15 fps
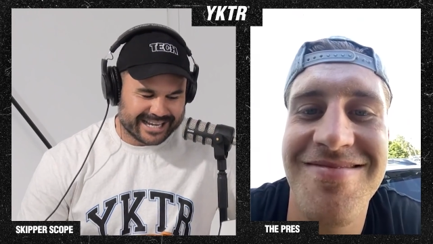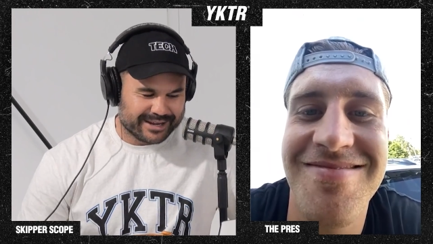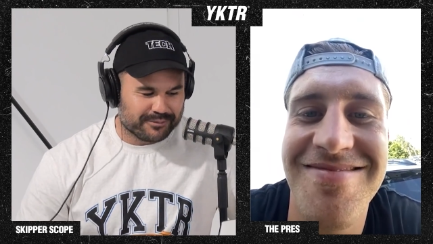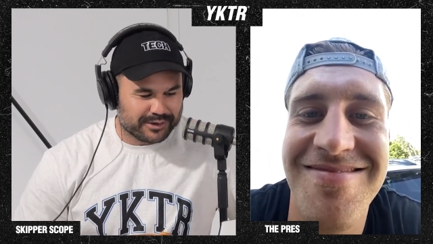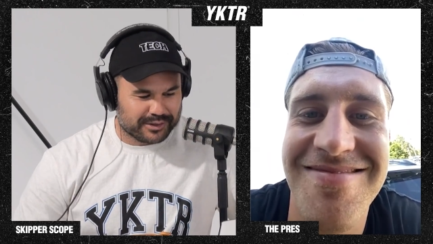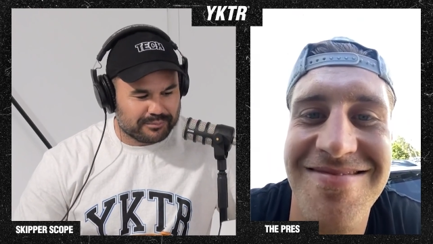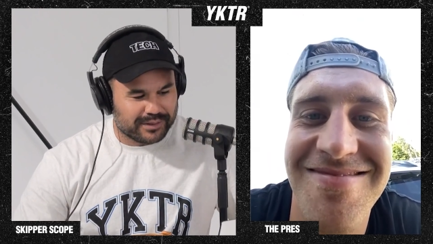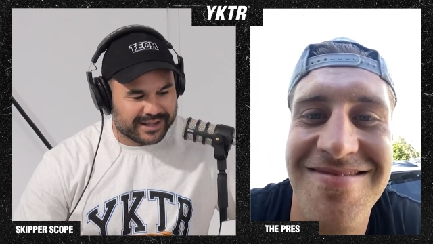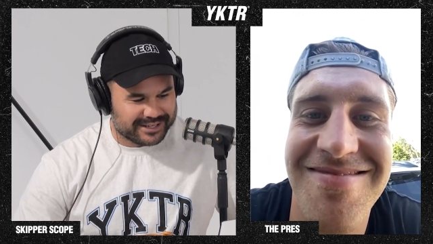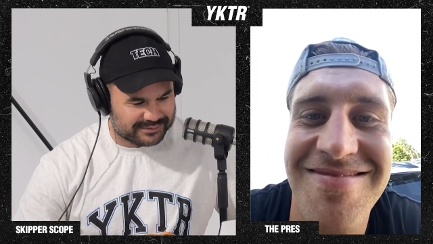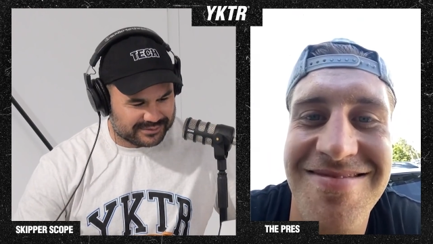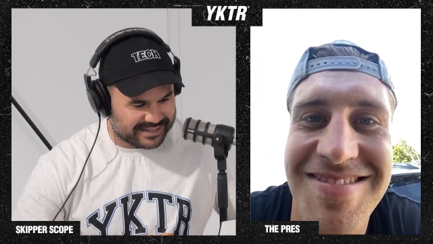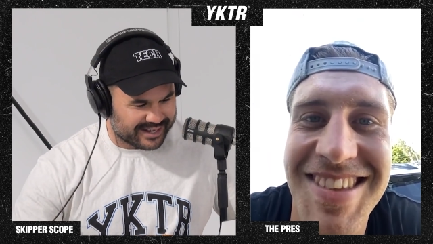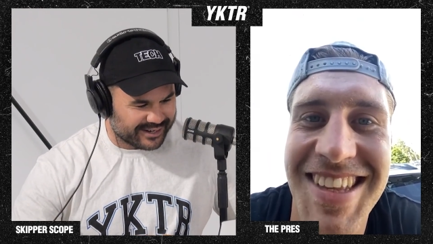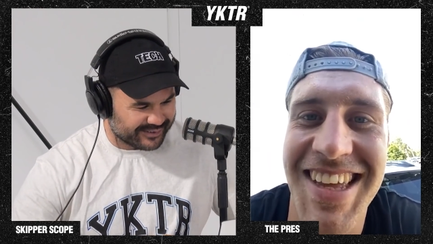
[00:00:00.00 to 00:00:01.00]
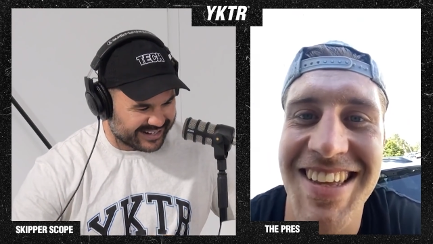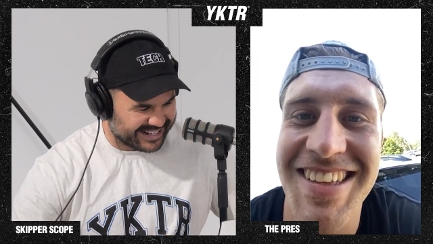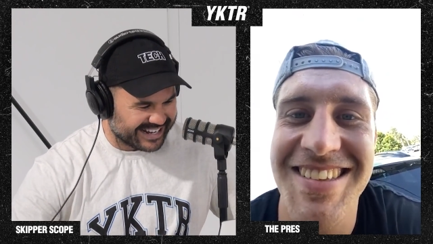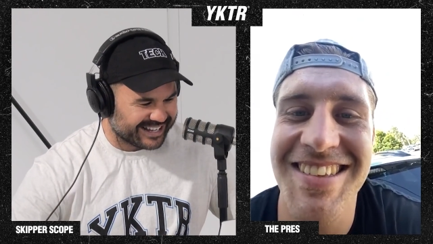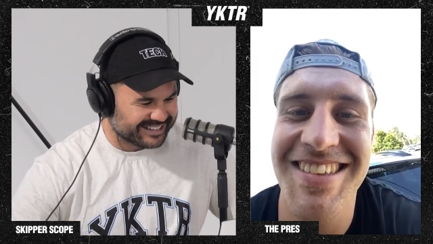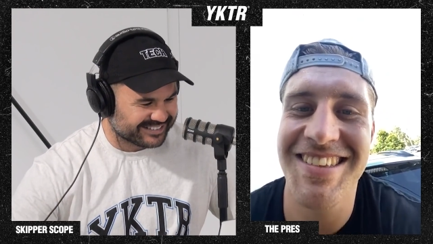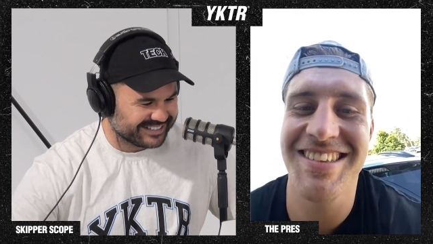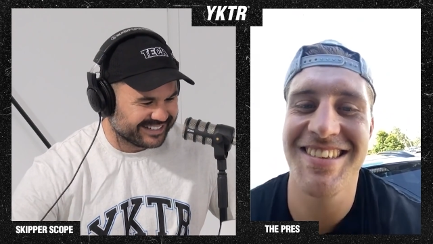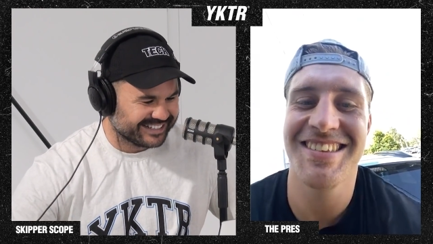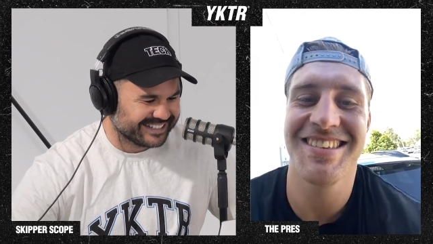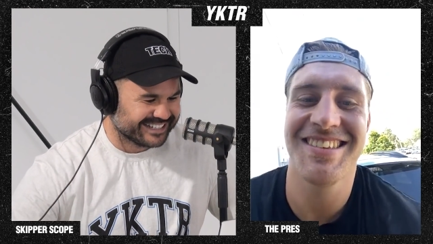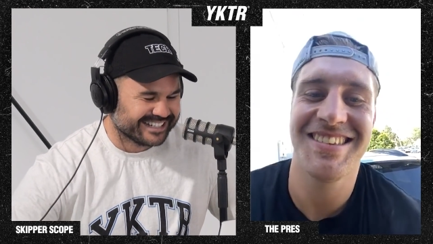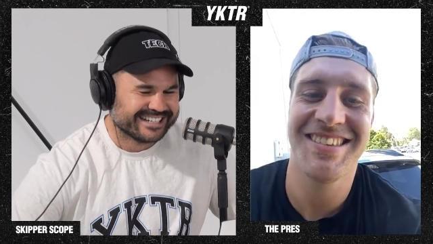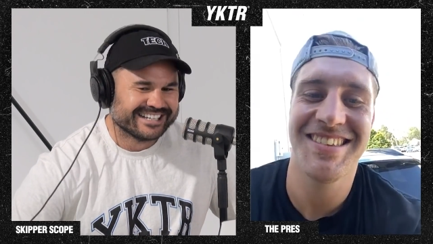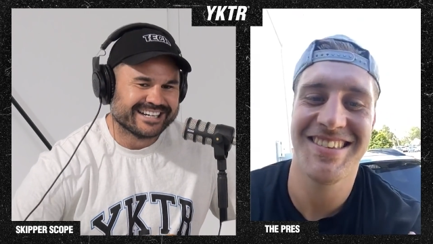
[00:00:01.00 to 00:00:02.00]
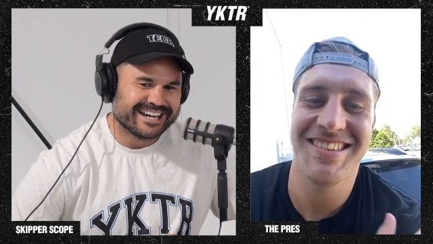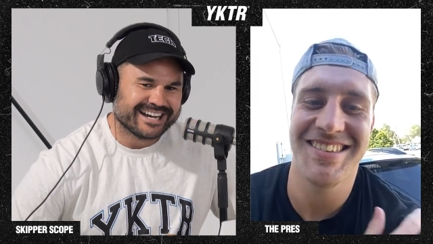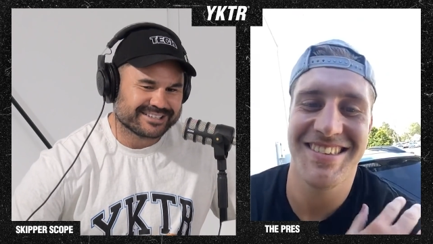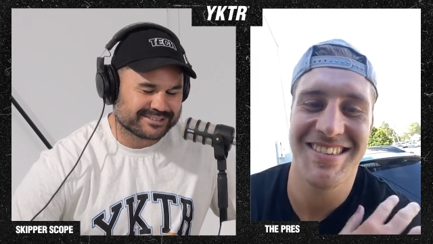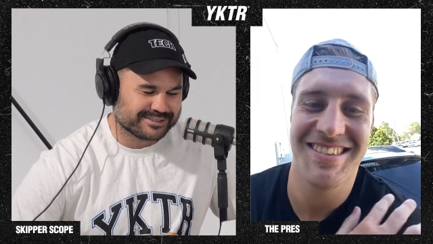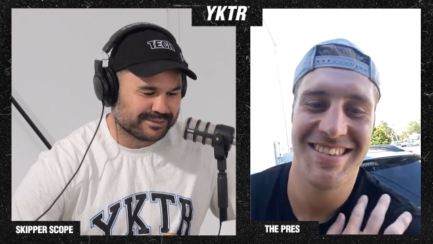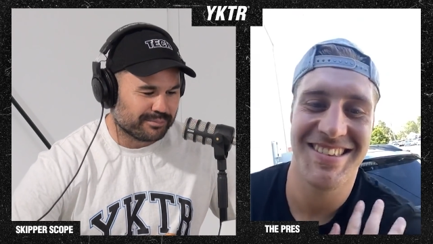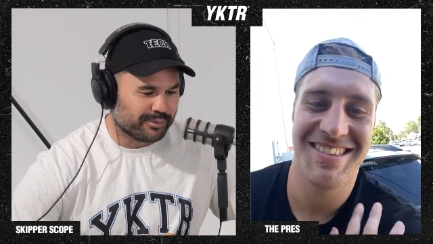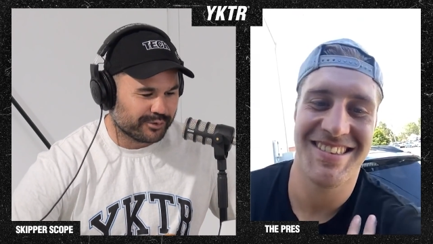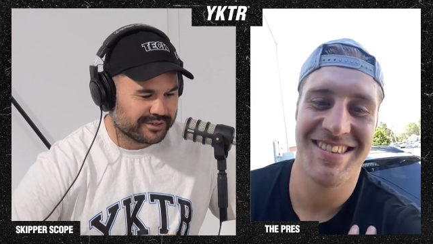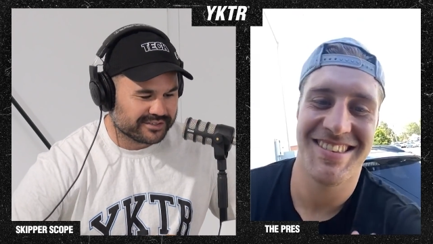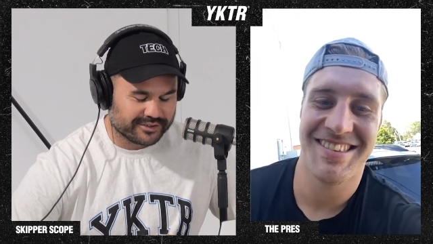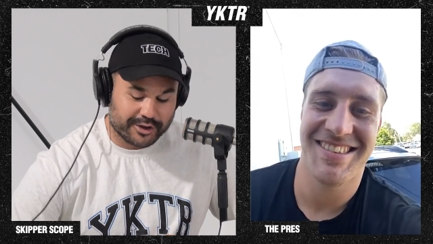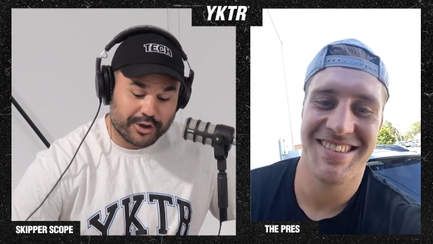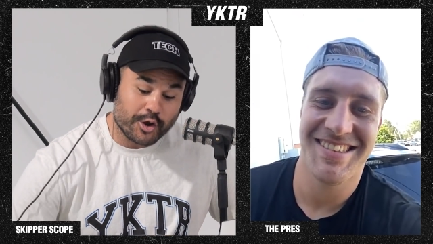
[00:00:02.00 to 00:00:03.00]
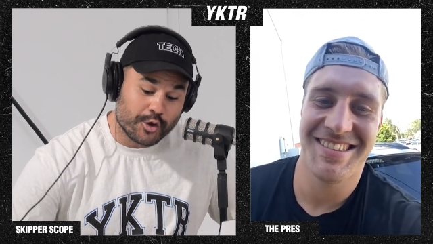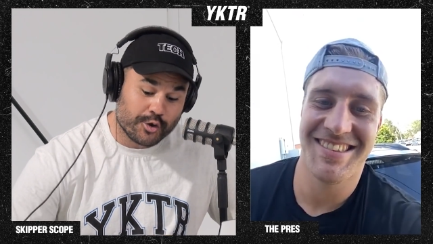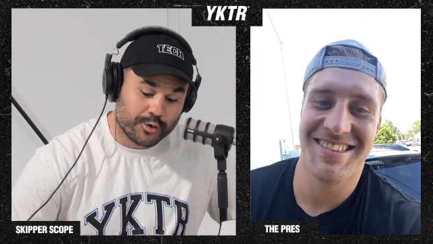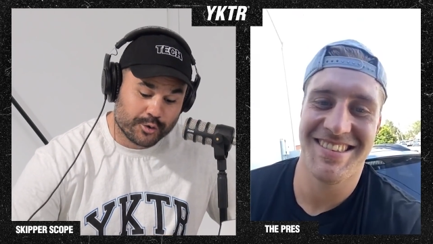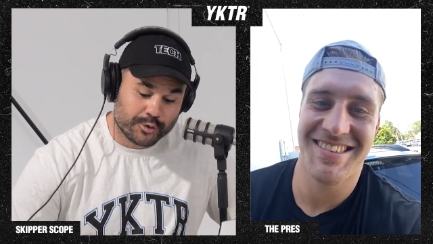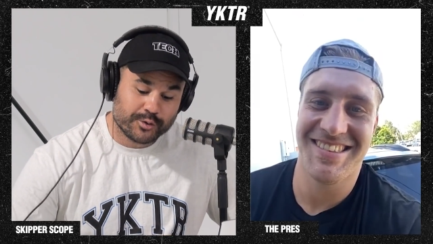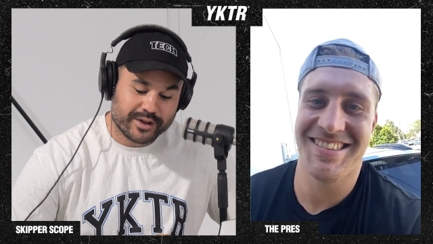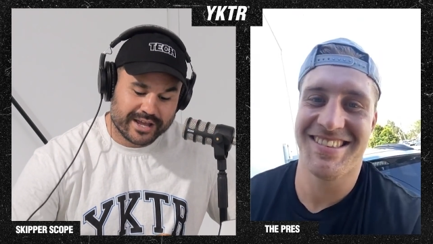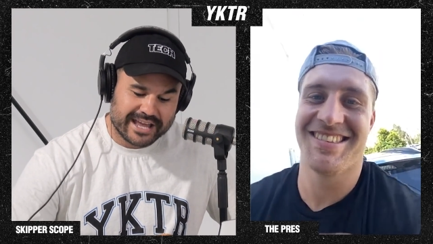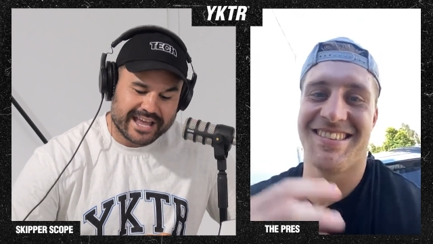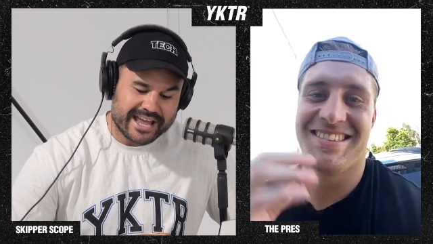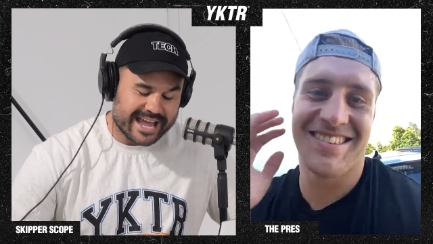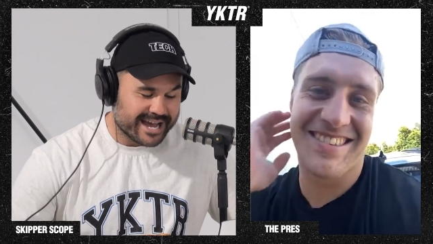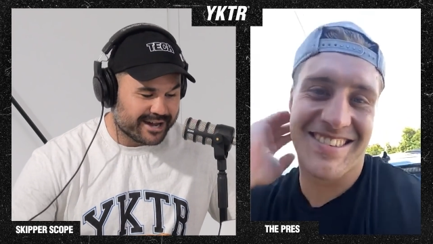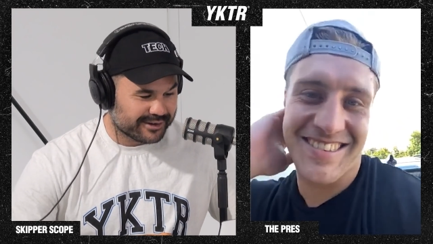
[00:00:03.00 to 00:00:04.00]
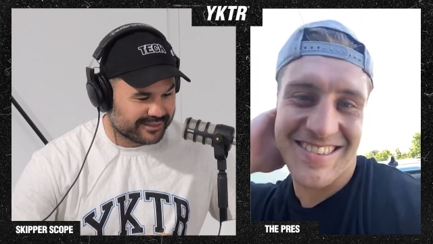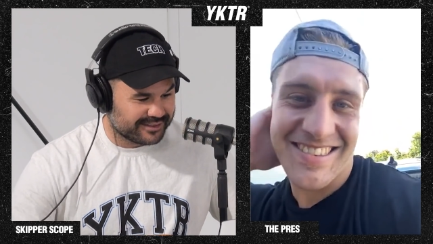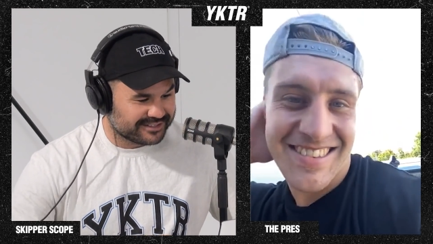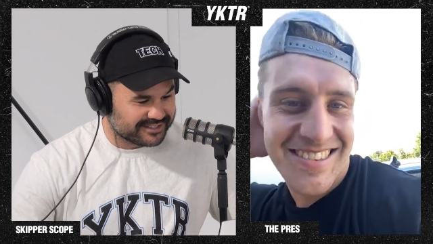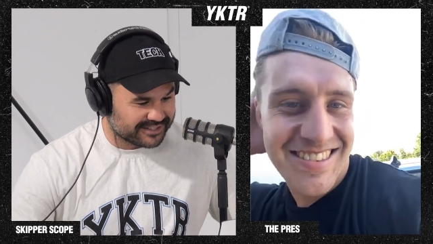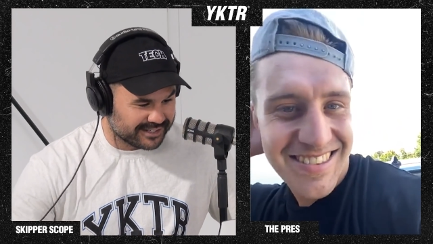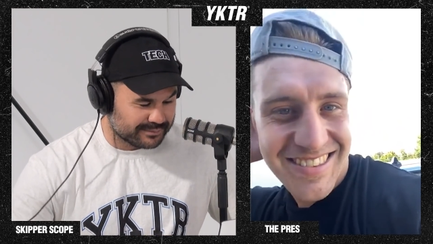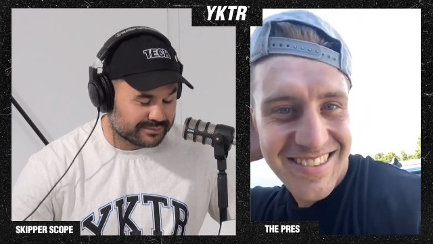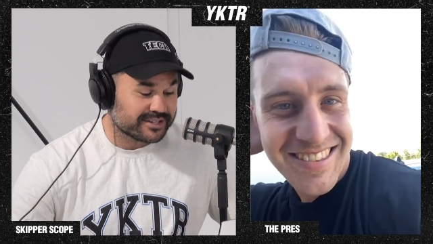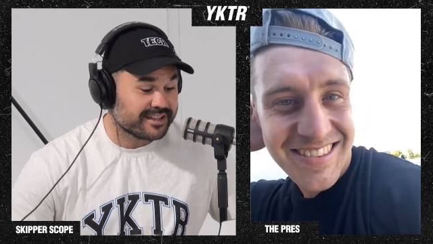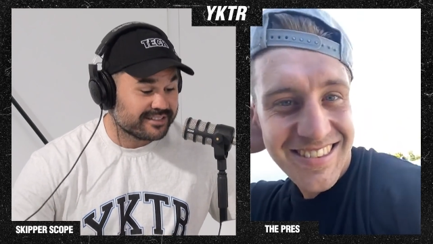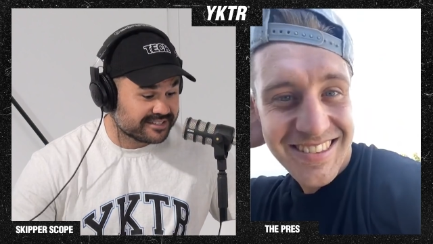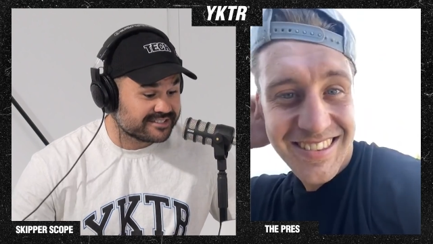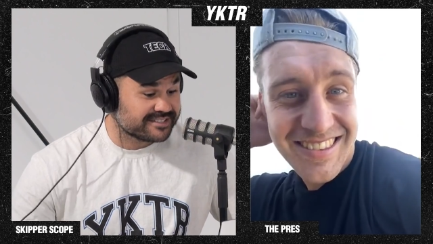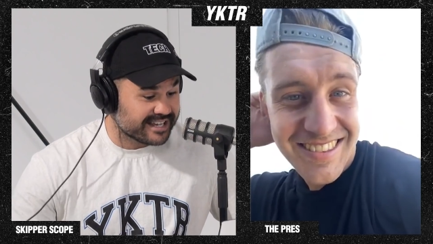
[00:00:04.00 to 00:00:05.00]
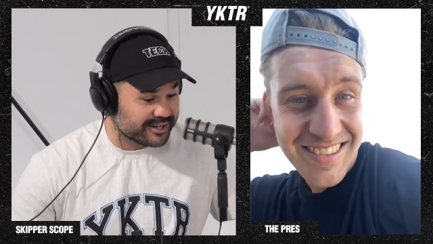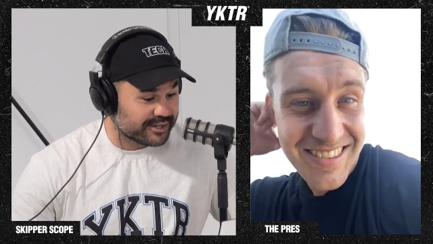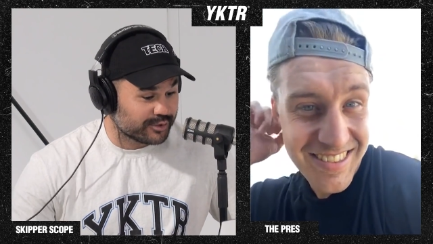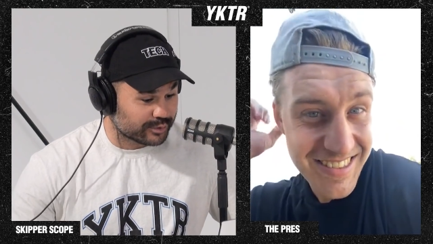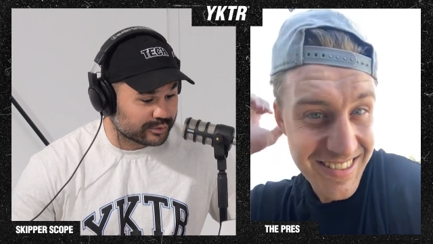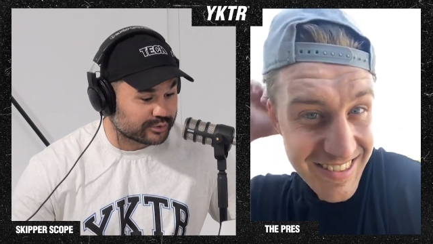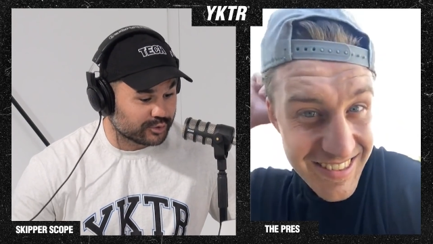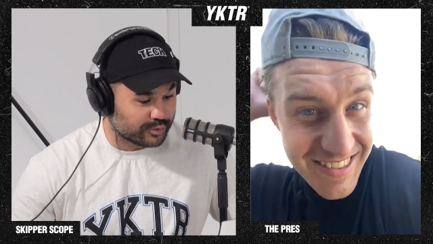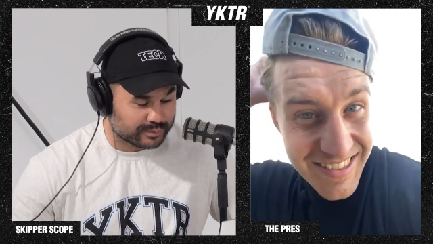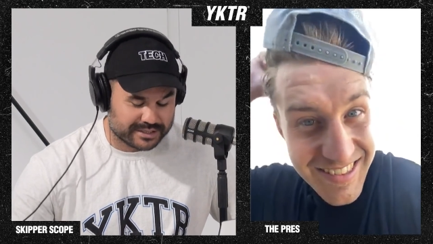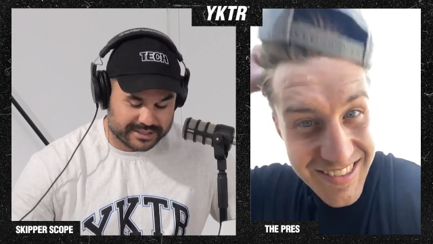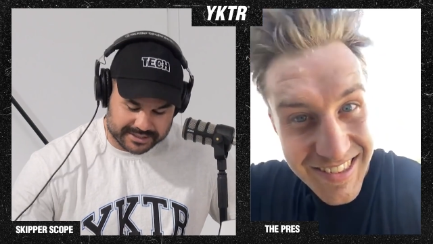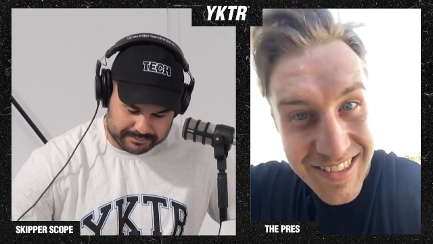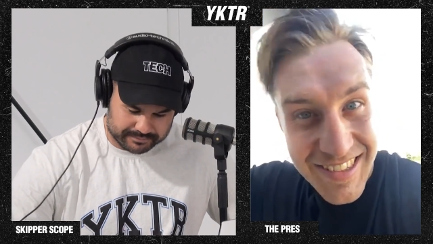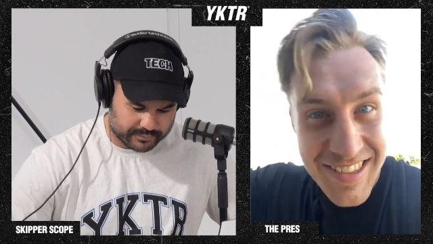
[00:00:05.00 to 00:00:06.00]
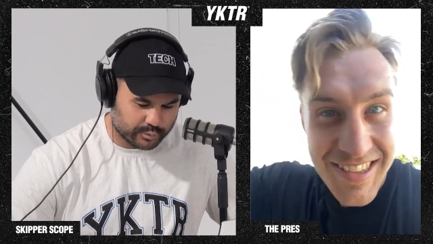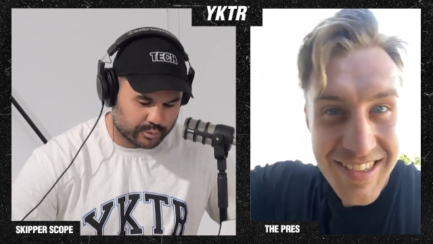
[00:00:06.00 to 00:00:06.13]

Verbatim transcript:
Speaker 1: and one of the players was going around asking asking the boys like, who out of the team? So this is out of your Storm team.